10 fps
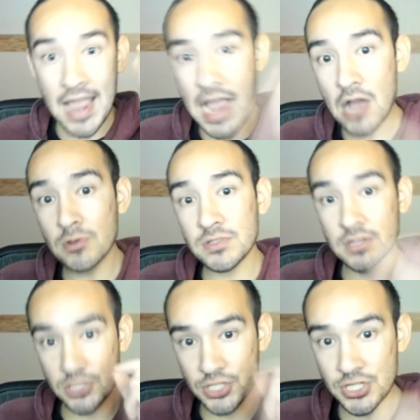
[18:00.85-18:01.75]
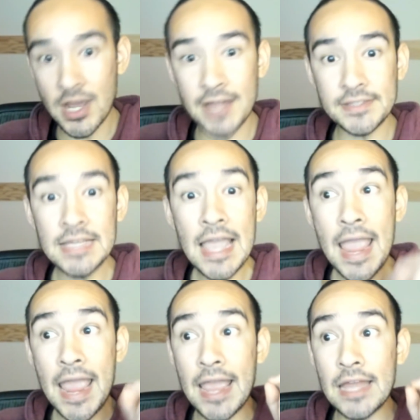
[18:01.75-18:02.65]
house shot.
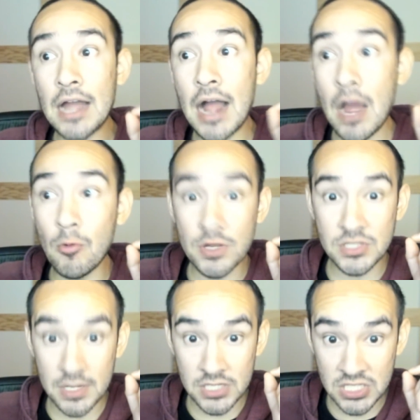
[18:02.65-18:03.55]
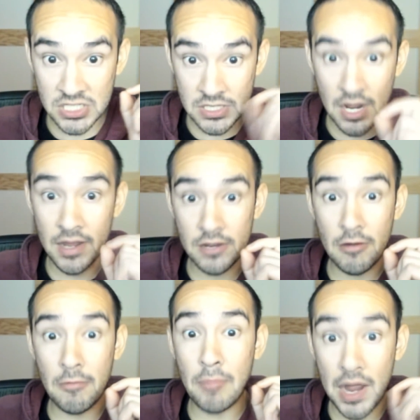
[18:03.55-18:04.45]
And I was
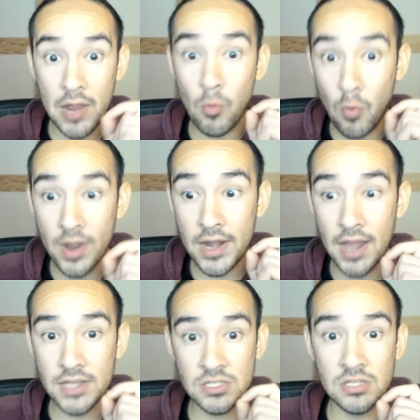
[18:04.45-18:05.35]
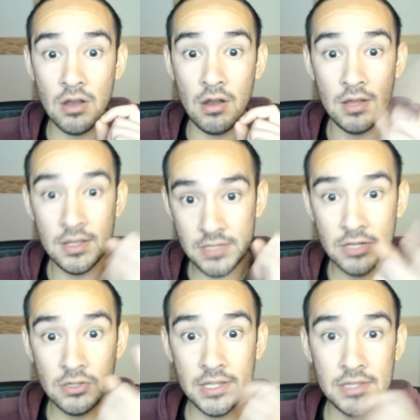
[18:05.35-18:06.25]
stunned by what I saw.
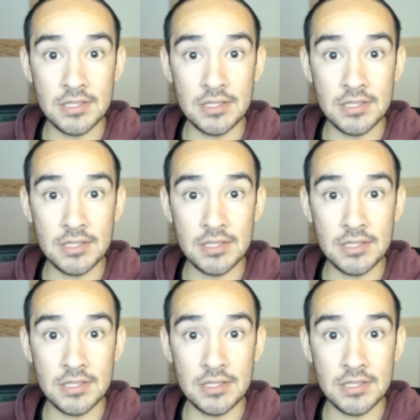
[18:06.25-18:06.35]
Take a look at